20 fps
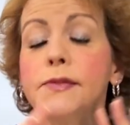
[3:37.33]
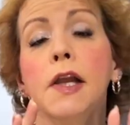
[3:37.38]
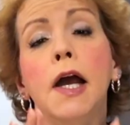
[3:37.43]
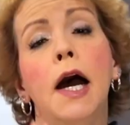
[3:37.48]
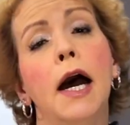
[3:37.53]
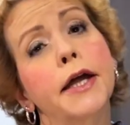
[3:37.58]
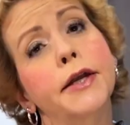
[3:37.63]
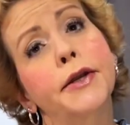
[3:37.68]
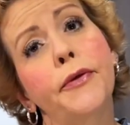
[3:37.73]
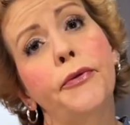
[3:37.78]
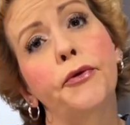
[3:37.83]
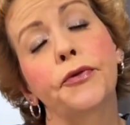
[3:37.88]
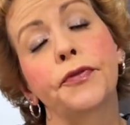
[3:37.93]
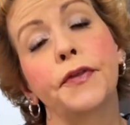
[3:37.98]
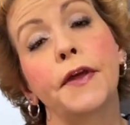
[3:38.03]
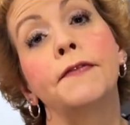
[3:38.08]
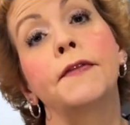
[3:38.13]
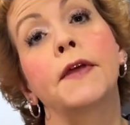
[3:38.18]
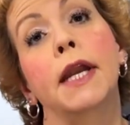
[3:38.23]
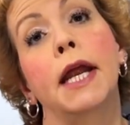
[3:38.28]
Another
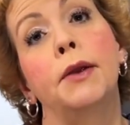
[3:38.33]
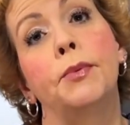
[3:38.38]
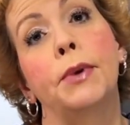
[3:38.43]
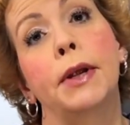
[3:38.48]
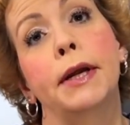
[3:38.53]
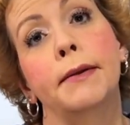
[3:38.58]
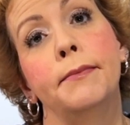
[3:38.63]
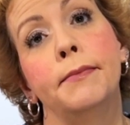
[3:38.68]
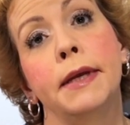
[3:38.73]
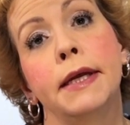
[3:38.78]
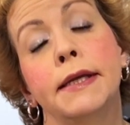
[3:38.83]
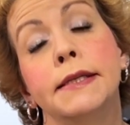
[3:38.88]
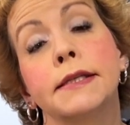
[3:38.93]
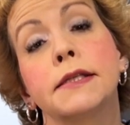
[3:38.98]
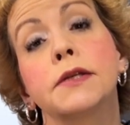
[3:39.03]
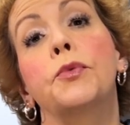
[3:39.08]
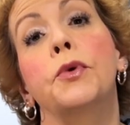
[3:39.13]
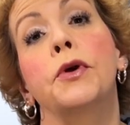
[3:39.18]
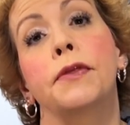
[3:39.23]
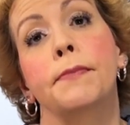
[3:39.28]
thing that I
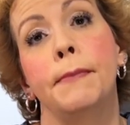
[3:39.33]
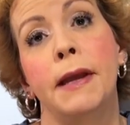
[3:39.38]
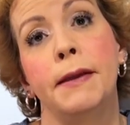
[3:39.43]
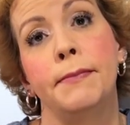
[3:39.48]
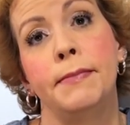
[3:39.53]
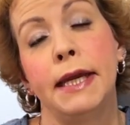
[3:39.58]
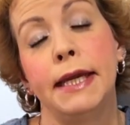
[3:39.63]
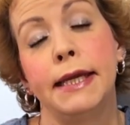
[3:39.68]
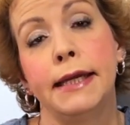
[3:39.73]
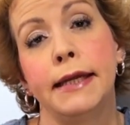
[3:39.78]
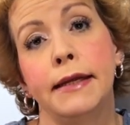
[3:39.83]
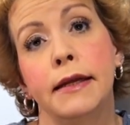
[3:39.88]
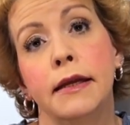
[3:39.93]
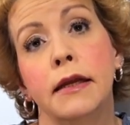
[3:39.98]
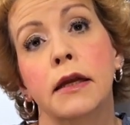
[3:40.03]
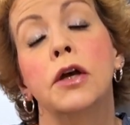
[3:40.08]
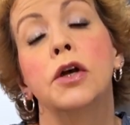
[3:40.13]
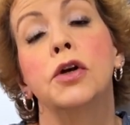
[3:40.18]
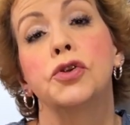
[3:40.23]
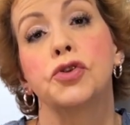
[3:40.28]
recommend with my
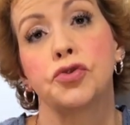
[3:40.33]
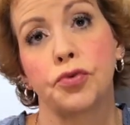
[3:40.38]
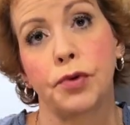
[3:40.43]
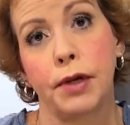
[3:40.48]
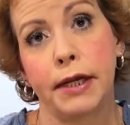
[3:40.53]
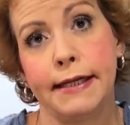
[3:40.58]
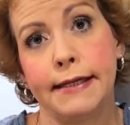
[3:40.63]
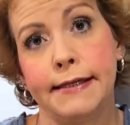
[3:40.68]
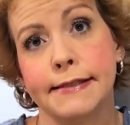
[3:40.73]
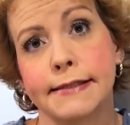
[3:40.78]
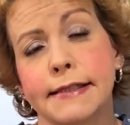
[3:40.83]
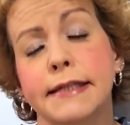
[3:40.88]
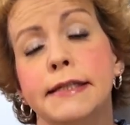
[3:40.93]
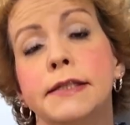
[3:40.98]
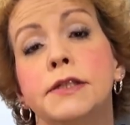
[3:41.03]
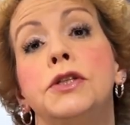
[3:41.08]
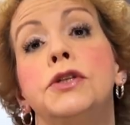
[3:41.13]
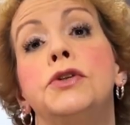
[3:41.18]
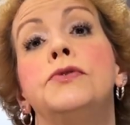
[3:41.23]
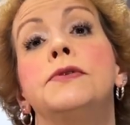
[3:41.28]
baking trays
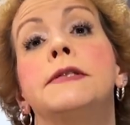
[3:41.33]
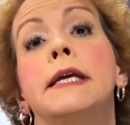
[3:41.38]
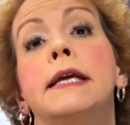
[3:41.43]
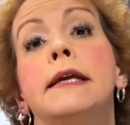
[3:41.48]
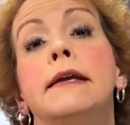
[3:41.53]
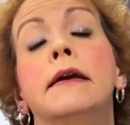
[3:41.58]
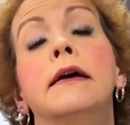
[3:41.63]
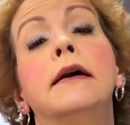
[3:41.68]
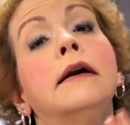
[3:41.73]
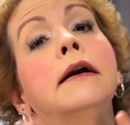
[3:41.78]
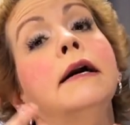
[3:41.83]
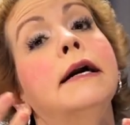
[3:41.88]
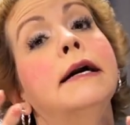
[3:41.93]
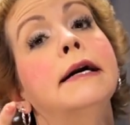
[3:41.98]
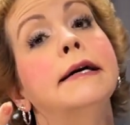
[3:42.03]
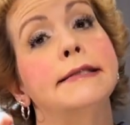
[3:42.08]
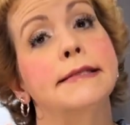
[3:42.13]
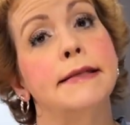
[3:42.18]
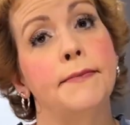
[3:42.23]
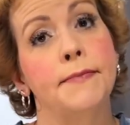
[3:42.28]
is using
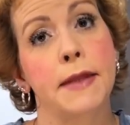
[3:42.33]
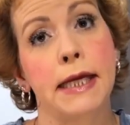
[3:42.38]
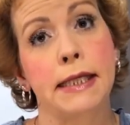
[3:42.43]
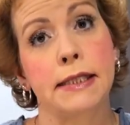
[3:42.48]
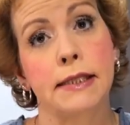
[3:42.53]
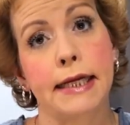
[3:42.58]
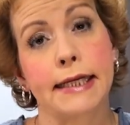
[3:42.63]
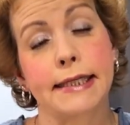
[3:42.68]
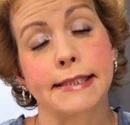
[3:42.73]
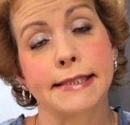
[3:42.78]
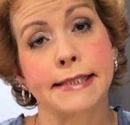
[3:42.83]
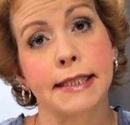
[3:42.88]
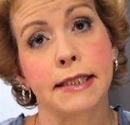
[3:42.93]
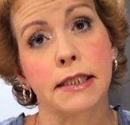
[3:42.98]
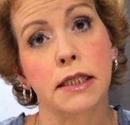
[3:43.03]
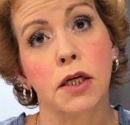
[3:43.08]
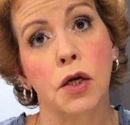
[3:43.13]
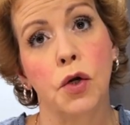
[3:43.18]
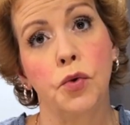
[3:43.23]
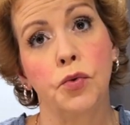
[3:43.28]
something like a
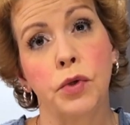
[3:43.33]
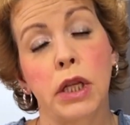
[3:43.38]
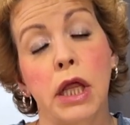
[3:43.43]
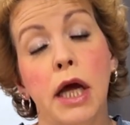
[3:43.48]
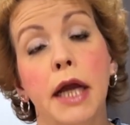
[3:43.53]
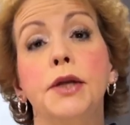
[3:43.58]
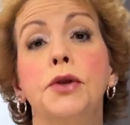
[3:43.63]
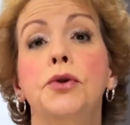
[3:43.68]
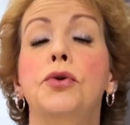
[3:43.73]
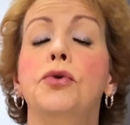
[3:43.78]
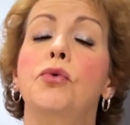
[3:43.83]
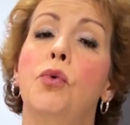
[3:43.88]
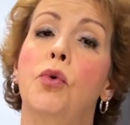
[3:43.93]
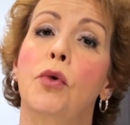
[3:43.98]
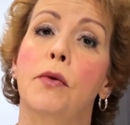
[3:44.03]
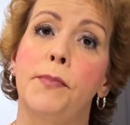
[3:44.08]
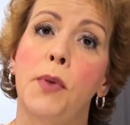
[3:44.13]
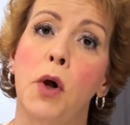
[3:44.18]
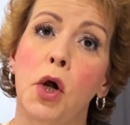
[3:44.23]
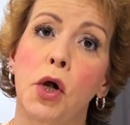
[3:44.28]
silicone liner
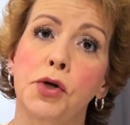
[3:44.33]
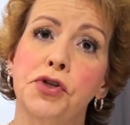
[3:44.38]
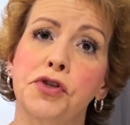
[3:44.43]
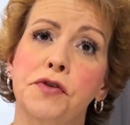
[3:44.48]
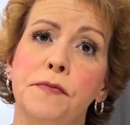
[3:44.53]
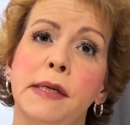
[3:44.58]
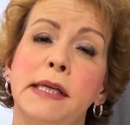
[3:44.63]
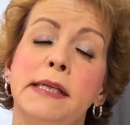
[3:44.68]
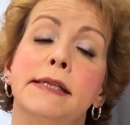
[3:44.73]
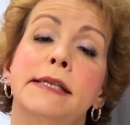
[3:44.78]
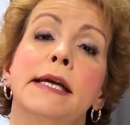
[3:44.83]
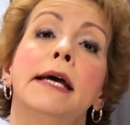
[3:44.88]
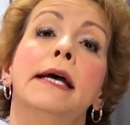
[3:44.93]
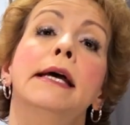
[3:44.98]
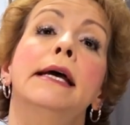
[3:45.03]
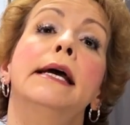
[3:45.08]
or parchment.